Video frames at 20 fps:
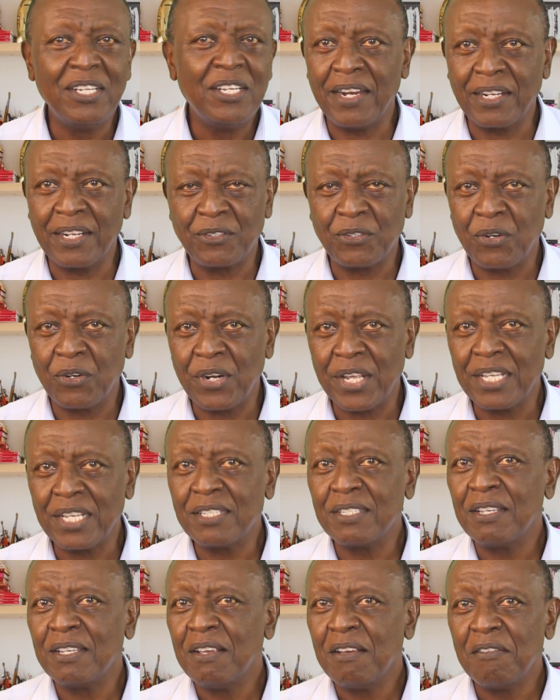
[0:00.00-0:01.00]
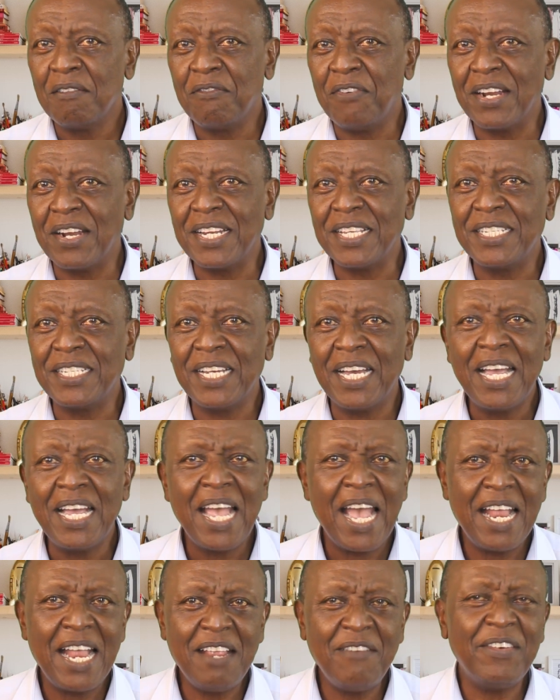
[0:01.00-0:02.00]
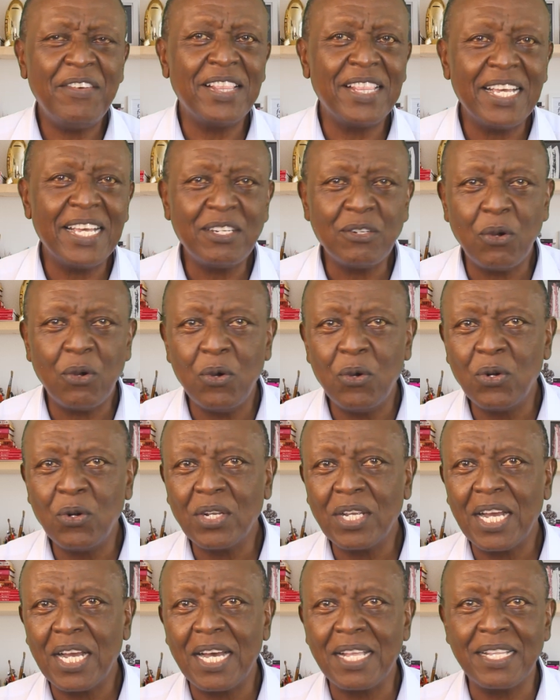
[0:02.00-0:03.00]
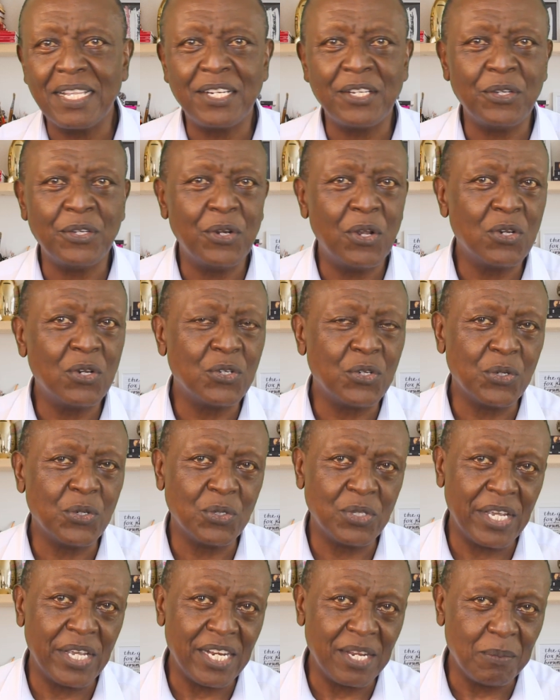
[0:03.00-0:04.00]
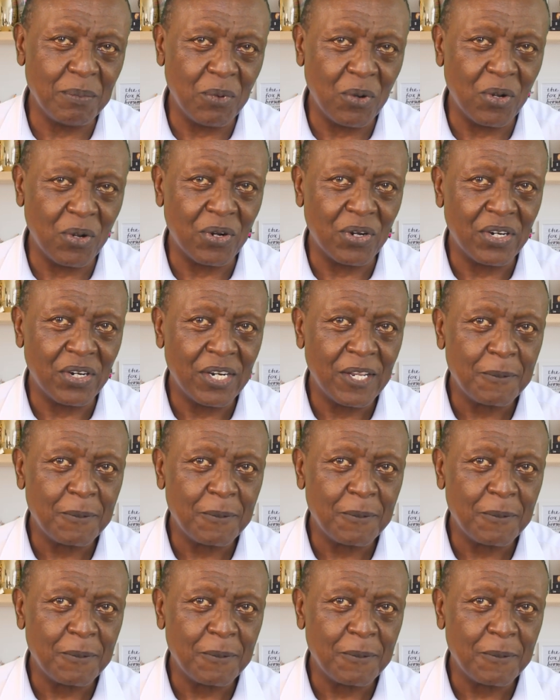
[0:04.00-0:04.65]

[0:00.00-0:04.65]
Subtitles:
electronics, furniture, and even that old car that you don't use anymore.